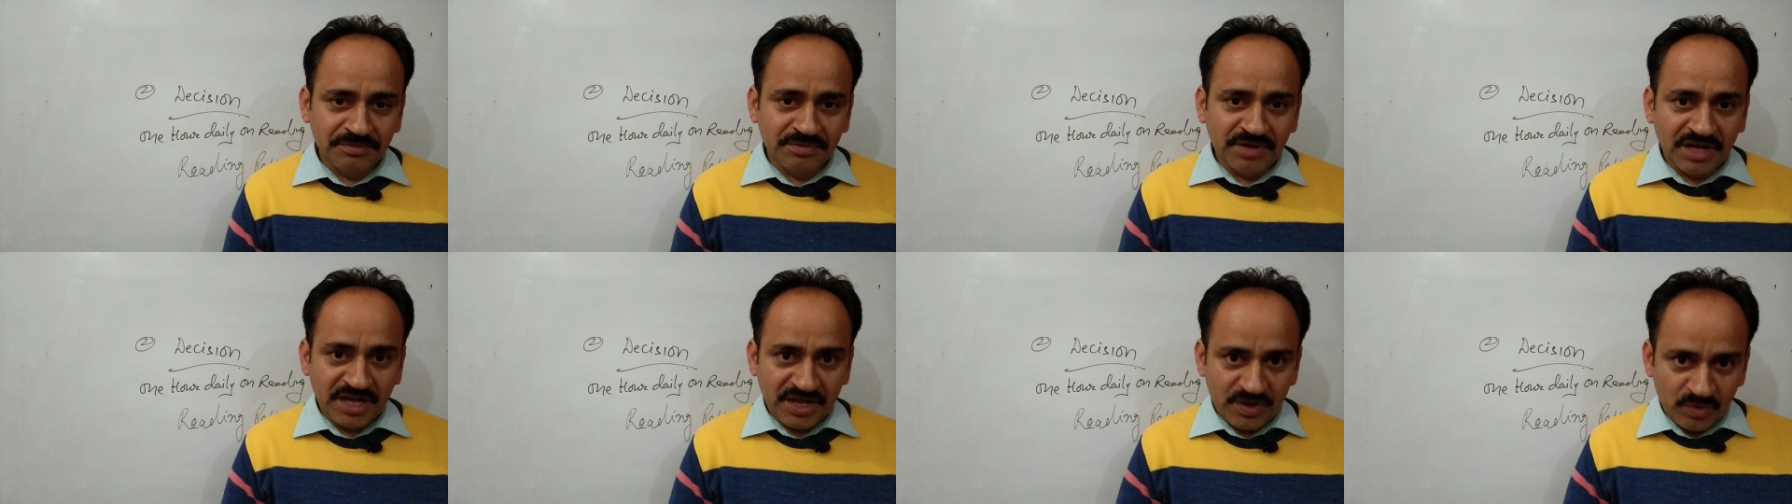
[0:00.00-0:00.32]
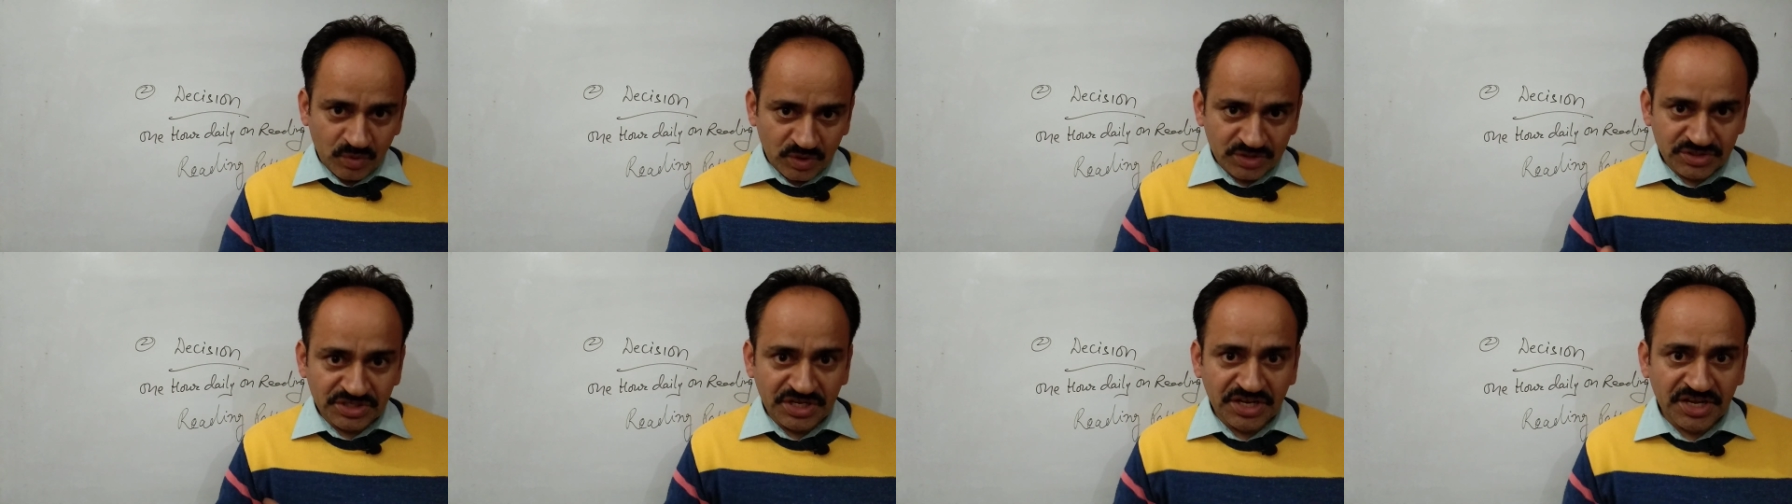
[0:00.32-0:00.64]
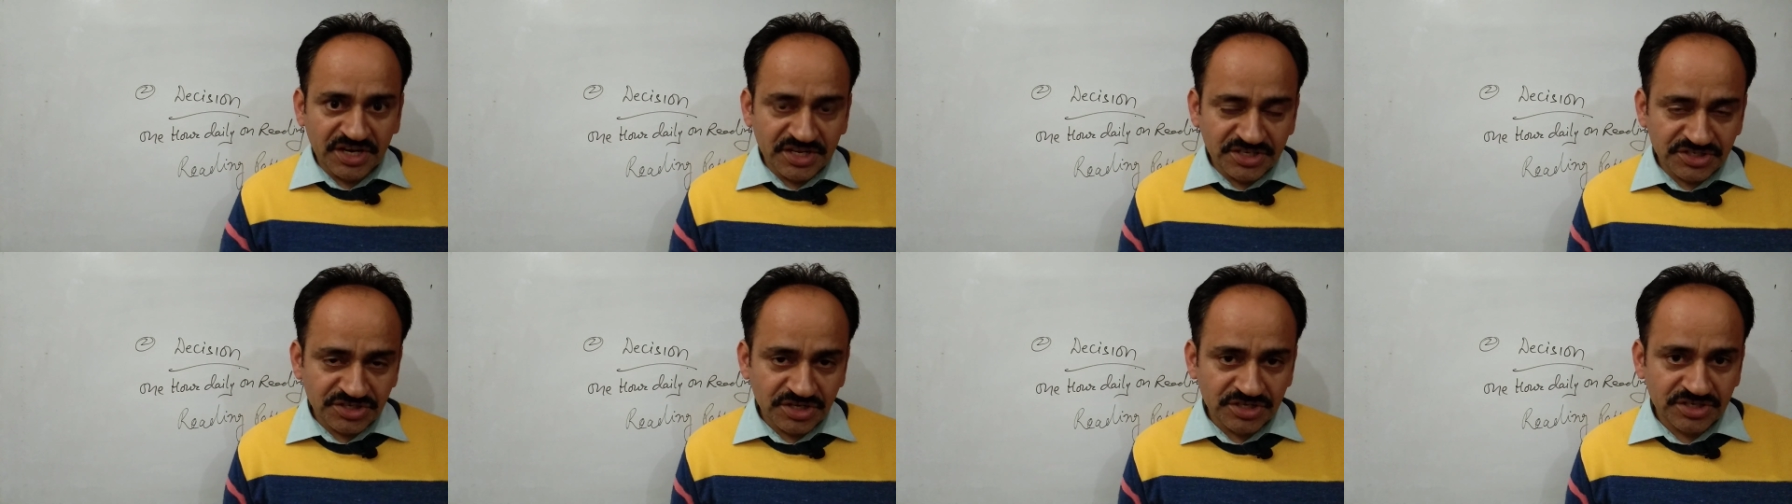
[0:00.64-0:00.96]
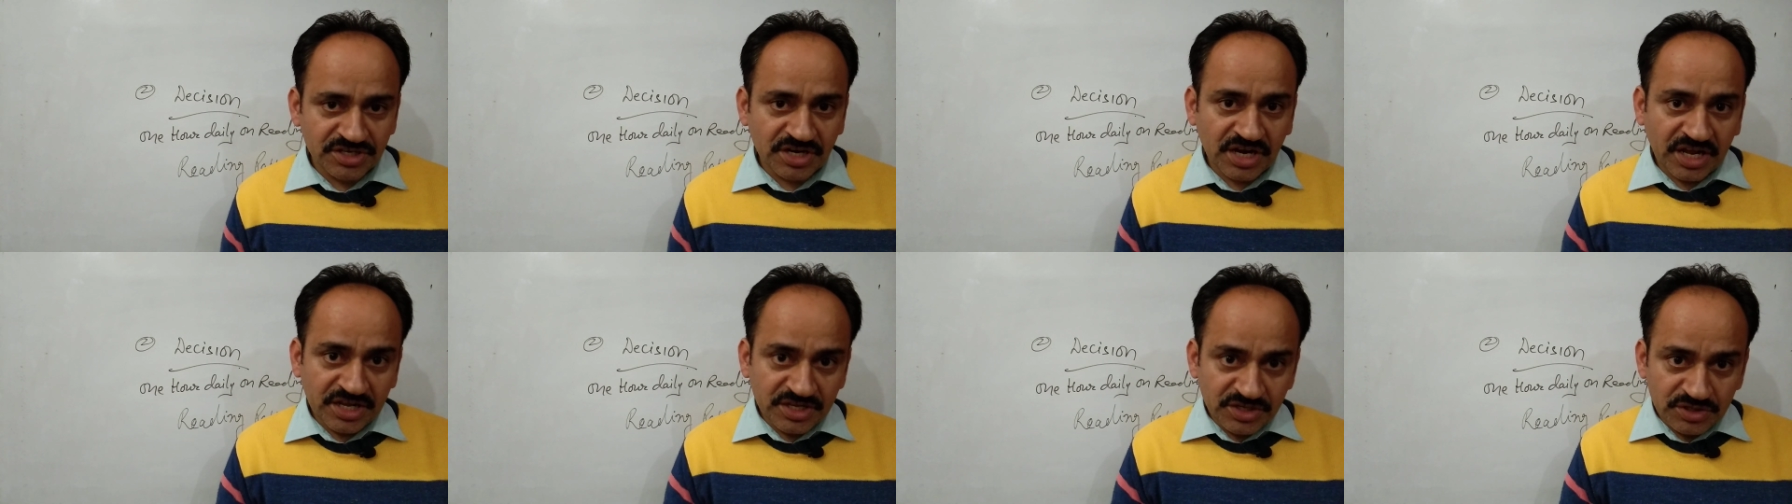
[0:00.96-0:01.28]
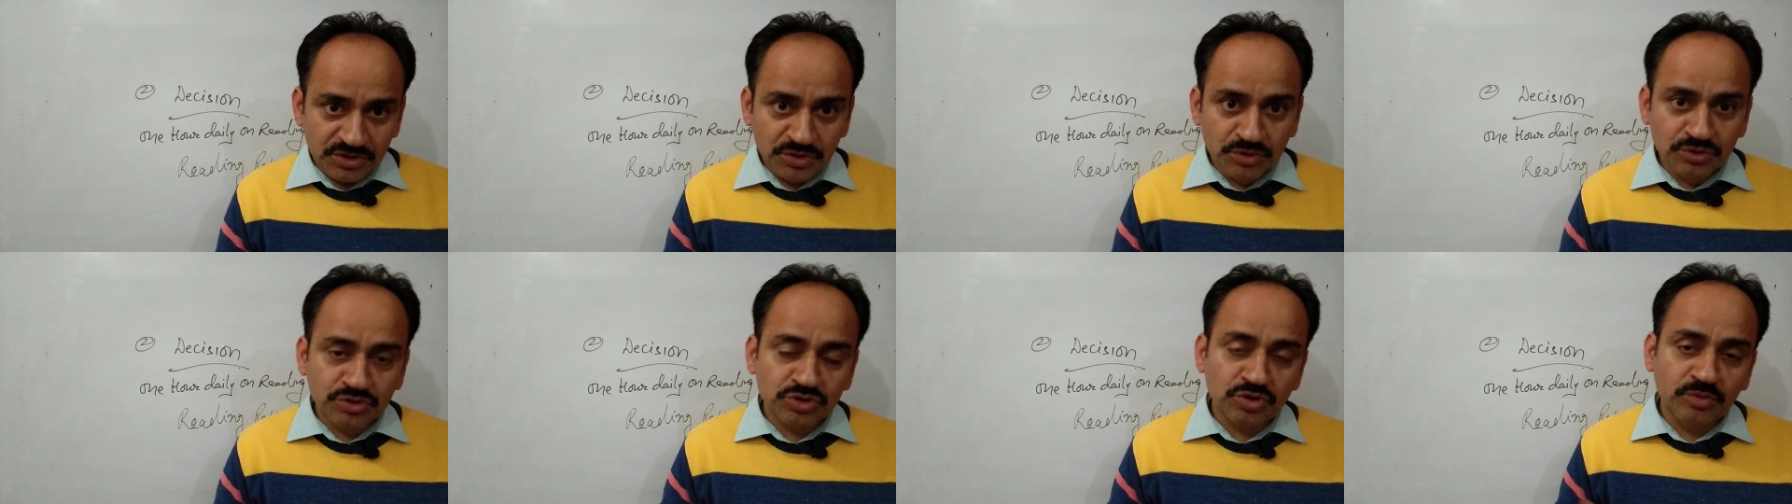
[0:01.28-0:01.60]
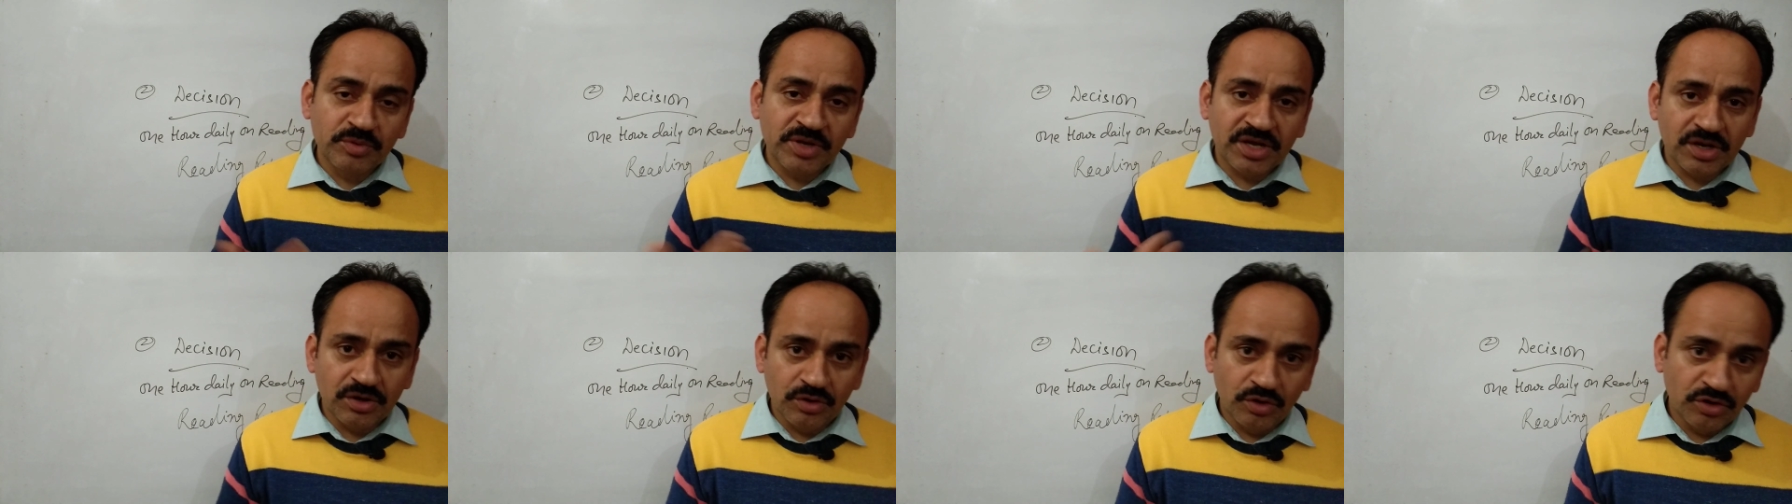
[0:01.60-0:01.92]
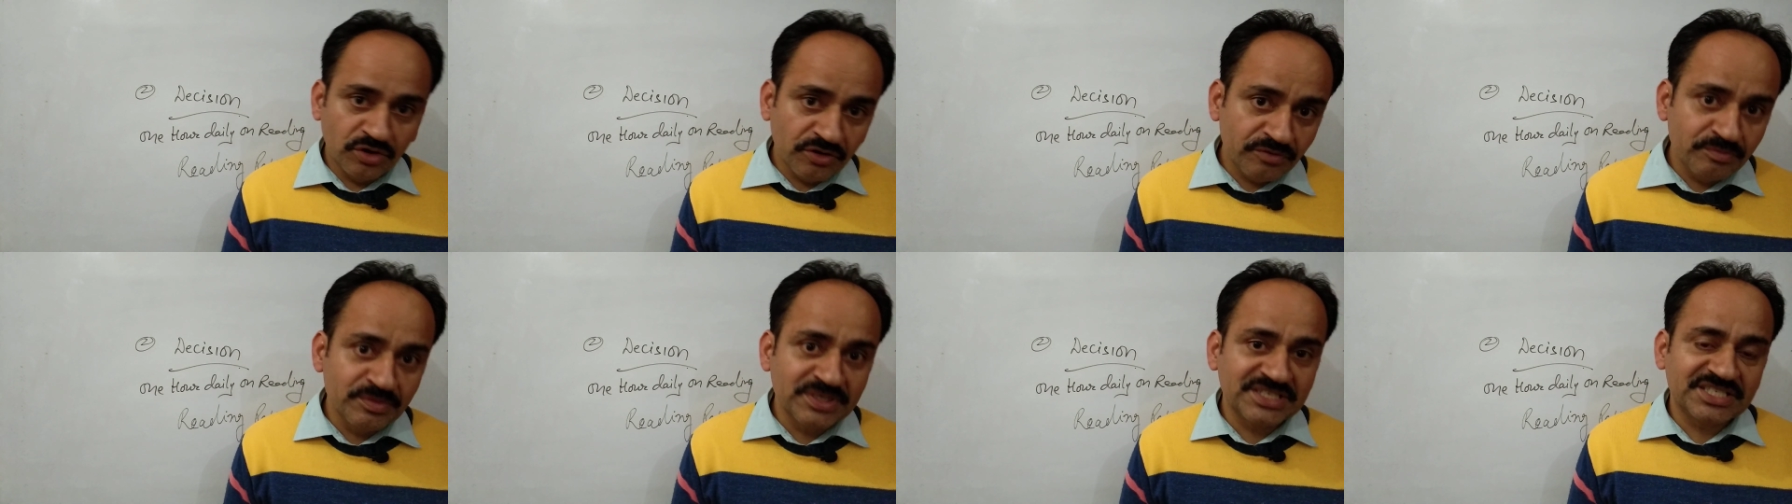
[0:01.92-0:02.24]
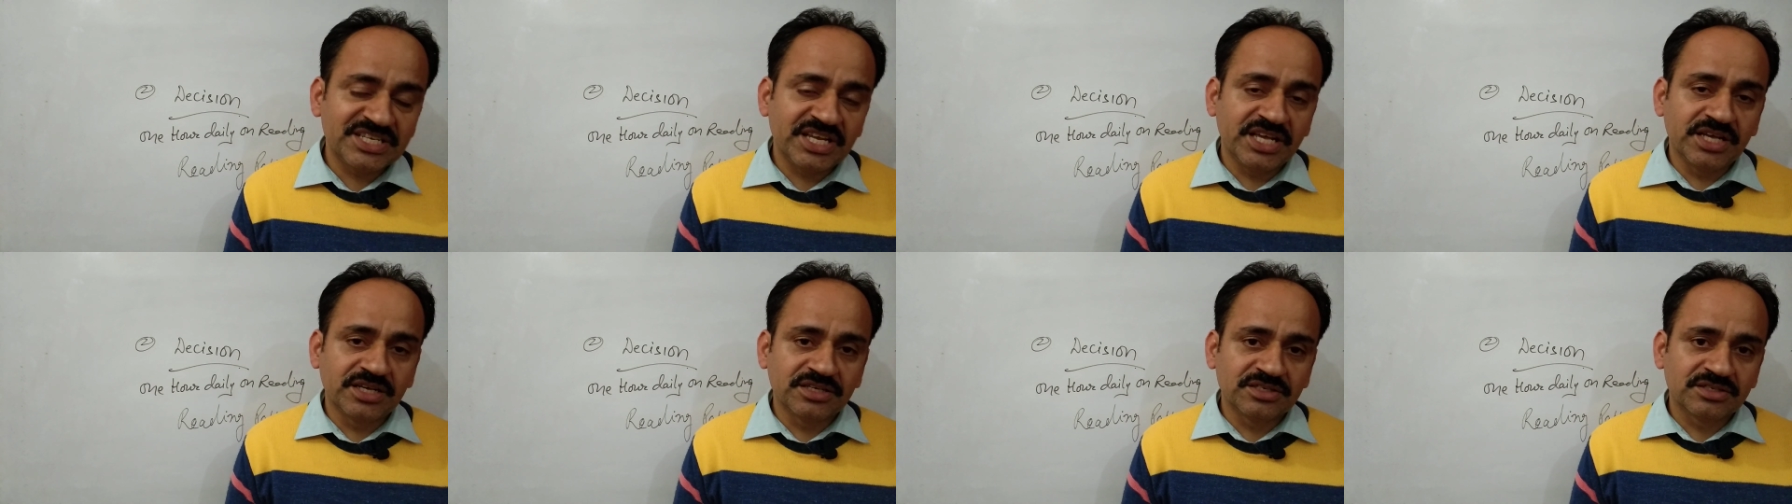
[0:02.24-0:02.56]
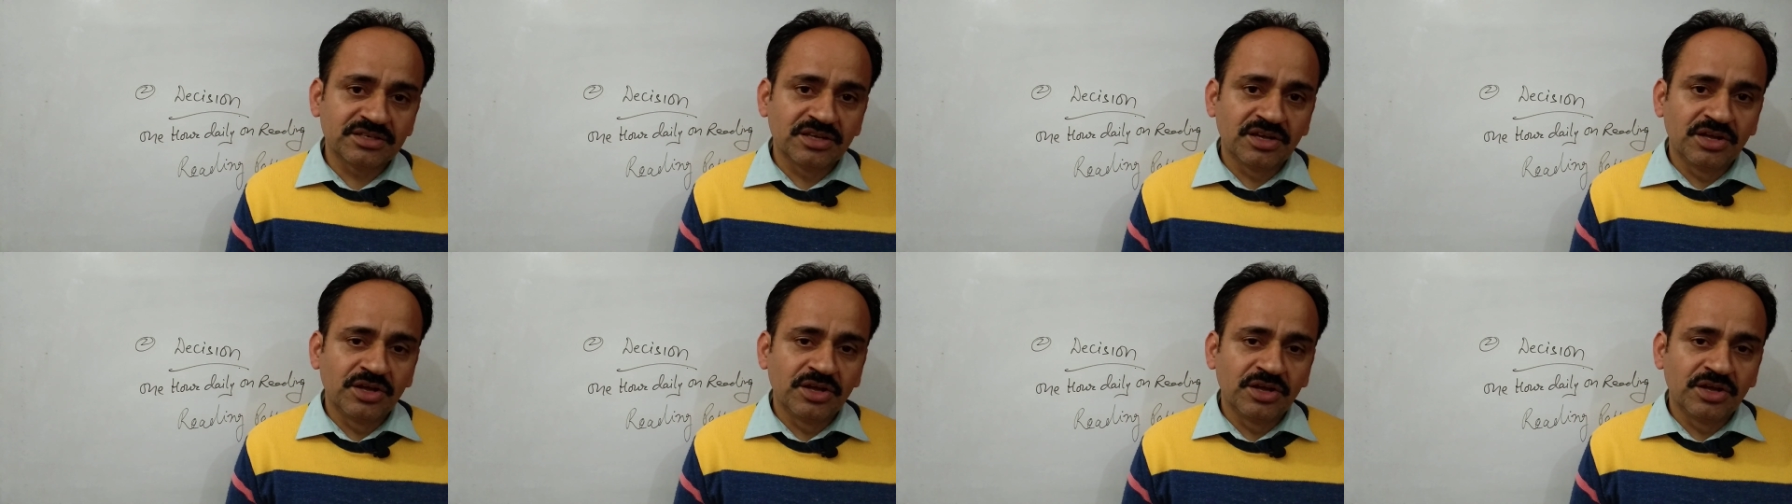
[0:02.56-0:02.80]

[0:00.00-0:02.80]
I was English teacher, I used to make a lot of mistakes.